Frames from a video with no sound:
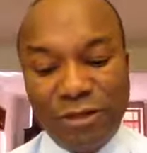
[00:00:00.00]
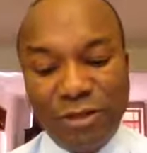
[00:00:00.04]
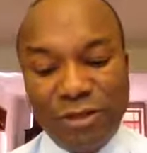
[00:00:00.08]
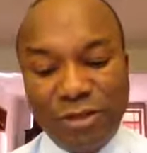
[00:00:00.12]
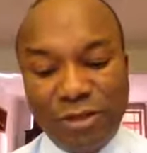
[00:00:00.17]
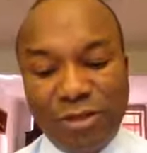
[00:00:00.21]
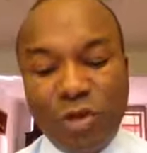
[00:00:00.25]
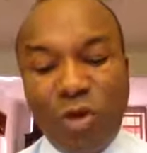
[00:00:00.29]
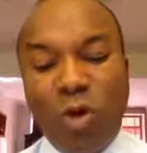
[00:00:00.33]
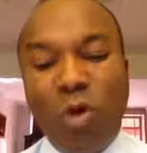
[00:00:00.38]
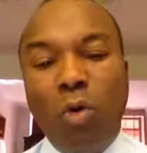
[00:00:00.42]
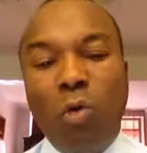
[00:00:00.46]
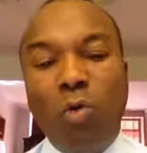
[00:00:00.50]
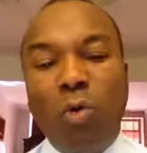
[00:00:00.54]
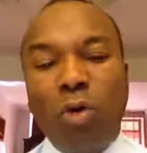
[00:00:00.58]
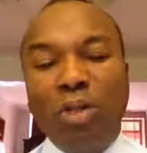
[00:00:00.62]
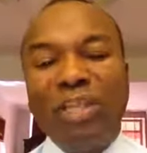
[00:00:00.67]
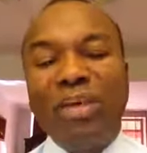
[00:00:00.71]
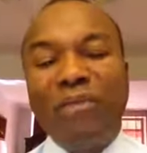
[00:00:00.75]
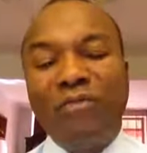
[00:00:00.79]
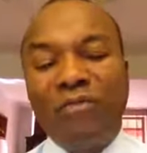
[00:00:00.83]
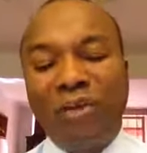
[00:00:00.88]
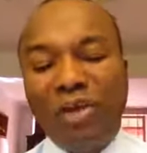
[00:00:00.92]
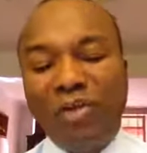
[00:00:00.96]
So
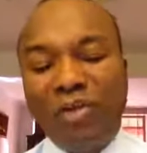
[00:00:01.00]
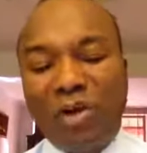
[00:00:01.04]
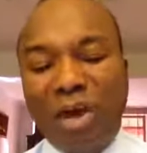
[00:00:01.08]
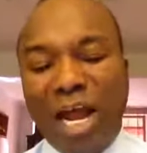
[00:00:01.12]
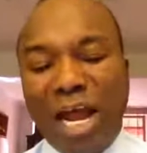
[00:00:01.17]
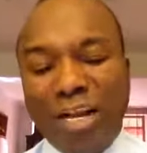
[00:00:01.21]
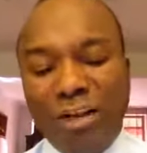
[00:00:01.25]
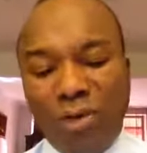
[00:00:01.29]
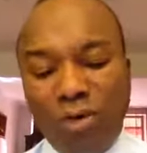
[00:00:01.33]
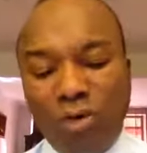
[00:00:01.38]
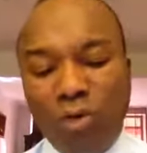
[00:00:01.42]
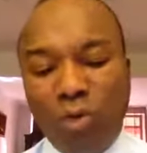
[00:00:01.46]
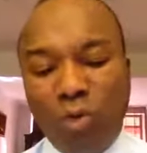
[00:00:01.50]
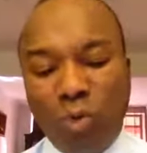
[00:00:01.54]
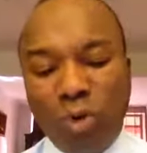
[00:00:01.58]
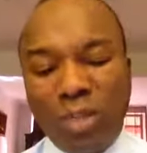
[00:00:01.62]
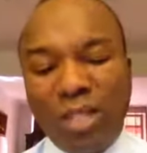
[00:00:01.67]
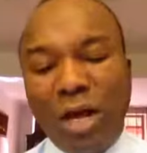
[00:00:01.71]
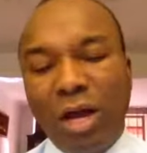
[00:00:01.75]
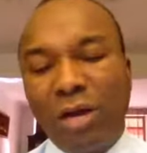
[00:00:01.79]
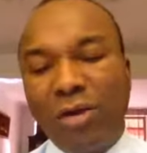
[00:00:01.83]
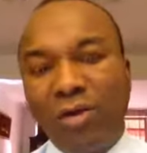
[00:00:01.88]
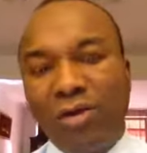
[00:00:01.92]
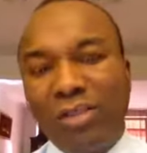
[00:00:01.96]
whatever you can do
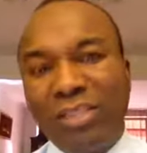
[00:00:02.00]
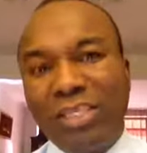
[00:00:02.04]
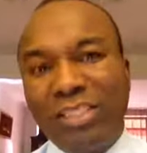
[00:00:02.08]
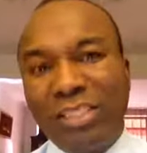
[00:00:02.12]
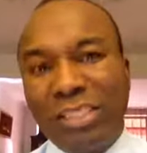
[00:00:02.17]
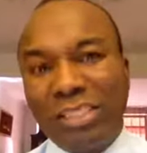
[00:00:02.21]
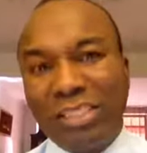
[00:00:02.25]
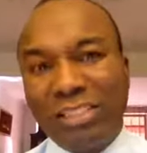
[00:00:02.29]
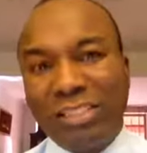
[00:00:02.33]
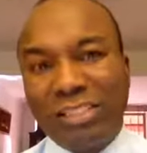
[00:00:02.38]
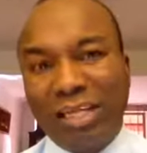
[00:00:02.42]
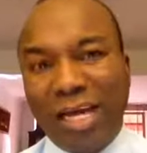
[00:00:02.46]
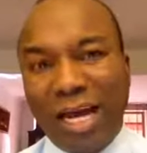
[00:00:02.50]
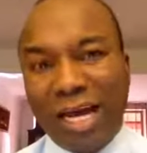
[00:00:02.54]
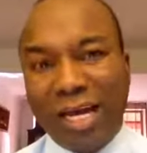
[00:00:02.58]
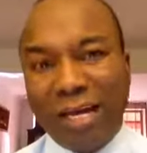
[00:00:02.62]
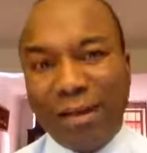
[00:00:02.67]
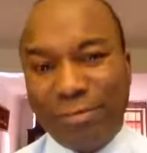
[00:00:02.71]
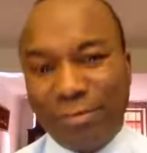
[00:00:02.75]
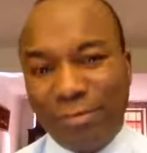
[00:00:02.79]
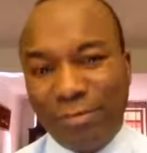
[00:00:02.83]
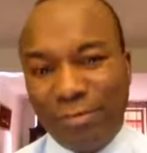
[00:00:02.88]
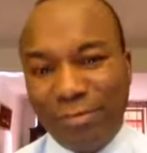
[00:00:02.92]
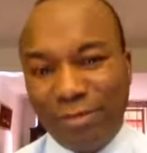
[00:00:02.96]
without noticing
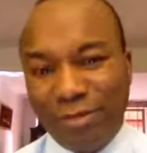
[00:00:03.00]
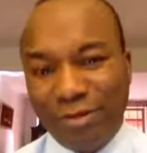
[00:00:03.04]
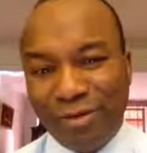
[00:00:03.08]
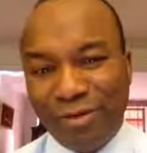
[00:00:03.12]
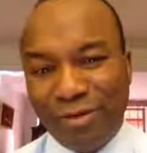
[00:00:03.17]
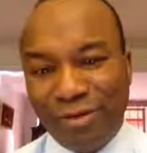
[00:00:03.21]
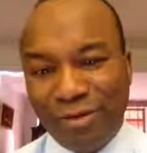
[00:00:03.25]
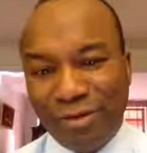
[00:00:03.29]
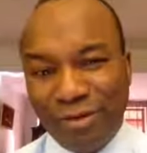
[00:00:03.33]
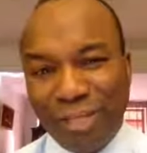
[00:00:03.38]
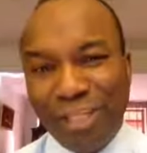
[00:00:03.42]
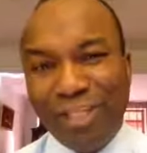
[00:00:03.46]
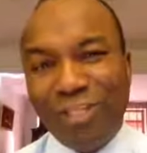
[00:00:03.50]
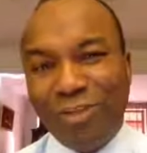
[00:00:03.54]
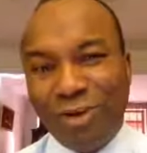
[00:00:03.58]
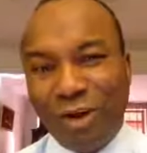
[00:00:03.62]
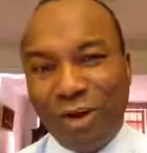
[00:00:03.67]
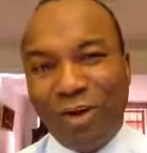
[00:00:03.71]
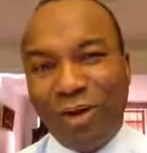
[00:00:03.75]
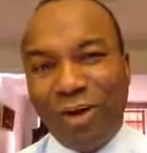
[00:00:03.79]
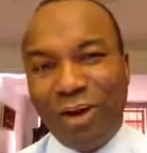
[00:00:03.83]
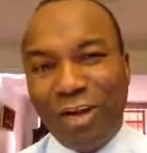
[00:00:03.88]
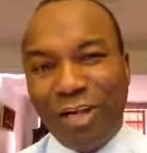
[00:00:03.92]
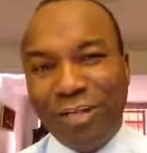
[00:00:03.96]
time is
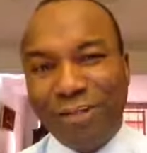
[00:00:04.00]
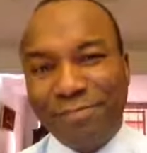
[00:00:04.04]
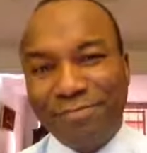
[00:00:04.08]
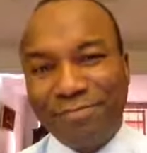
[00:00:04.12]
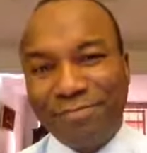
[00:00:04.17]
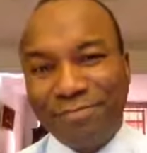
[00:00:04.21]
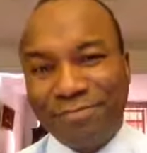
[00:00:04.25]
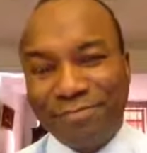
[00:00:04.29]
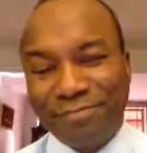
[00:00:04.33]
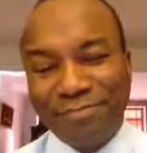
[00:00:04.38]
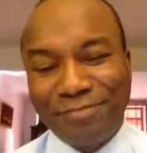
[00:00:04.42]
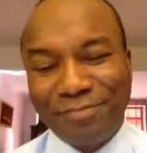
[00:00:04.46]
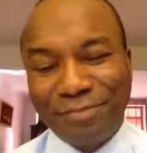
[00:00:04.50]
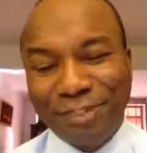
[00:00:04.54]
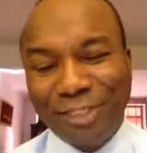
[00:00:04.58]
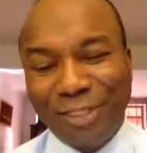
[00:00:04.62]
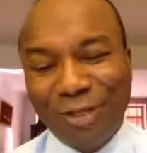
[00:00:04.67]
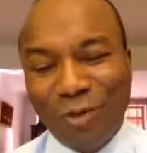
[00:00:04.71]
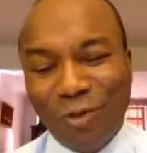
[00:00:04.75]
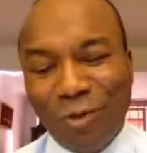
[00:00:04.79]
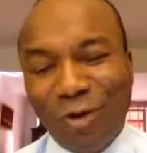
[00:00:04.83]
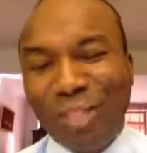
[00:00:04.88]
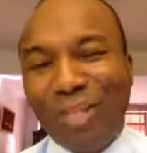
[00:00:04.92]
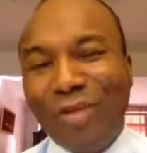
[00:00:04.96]
your calling.
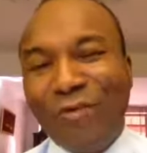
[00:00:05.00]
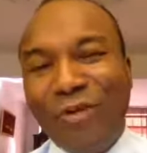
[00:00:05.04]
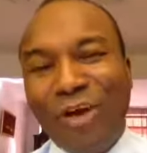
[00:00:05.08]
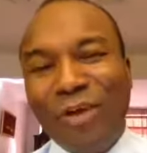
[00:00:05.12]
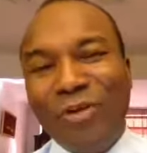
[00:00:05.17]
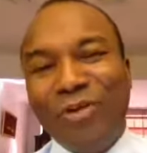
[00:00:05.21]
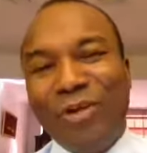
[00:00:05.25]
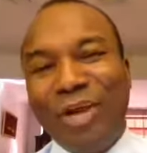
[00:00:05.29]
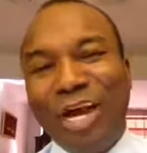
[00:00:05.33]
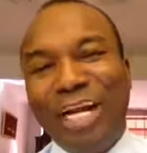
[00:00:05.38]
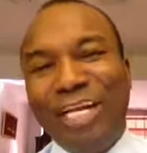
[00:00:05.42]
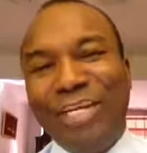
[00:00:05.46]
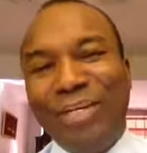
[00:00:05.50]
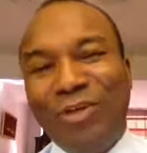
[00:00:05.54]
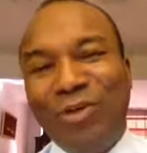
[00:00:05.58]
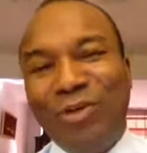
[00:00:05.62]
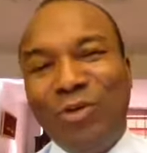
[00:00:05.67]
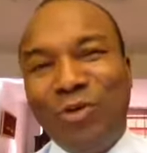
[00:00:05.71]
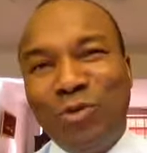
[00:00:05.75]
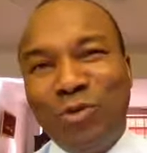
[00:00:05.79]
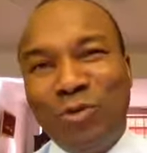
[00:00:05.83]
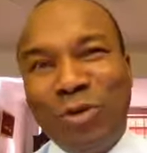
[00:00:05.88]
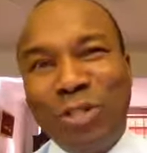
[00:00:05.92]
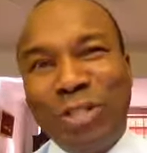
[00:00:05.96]
Whatever you can
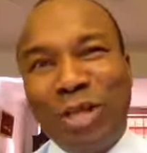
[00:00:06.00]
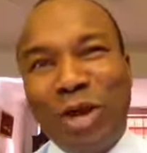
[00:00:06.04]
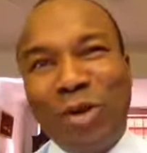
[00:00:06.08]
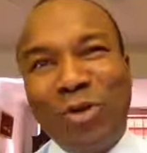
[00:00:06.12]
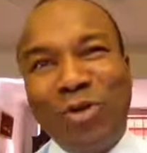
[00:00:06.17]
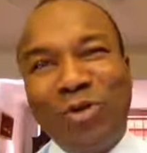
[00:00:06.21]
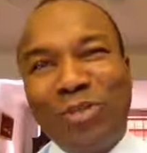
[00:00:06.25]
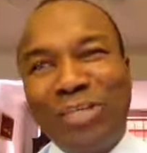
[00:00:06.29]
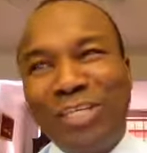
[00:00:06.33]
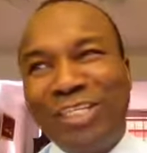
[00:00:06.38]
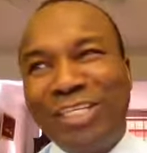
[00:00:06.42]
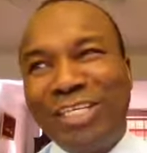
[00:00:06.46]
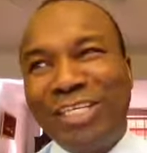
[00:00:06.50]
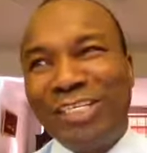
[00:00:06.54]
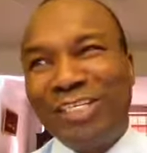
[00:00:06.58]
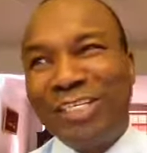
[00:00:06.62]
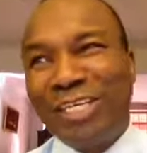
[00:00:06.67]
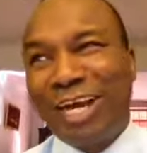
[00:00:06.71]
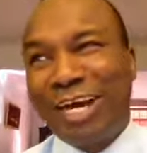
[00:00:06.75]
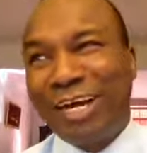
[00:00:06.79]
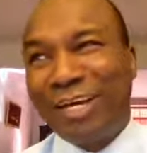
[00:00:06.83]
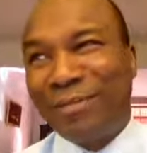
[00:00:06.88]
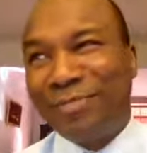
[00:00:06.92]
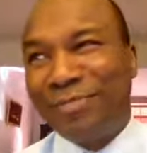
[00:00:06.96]
do without noticing
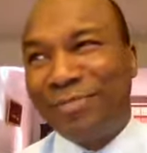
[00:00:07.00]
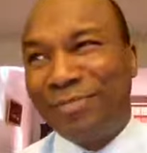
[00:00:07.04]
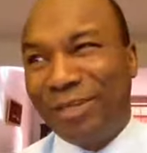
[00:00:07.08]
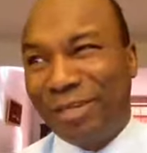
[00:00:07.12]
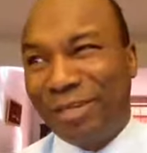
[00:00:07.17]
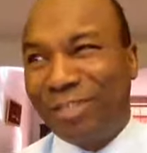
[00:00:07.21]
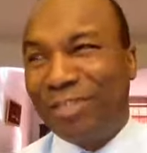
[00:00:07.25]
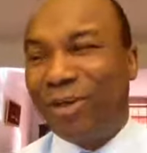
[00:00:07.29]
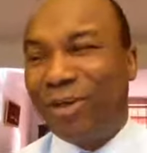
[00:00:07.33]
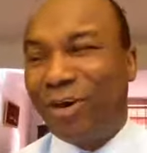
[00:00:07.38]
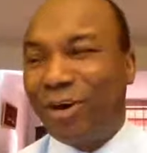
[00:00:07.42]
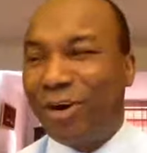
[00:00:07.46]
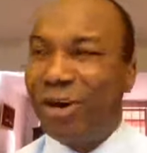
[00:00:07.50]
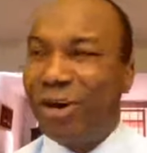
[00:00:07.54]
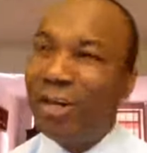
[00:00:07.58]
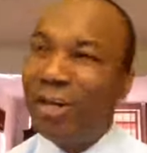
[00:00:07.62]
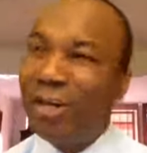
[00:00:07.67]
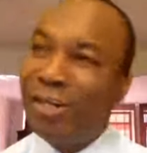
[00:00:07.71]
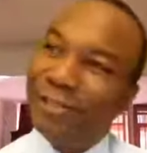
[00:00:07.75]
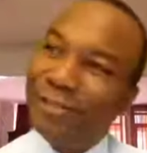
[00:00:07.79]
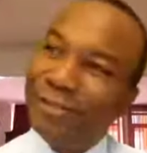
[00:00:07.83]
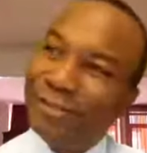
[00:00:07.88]
time is your calling.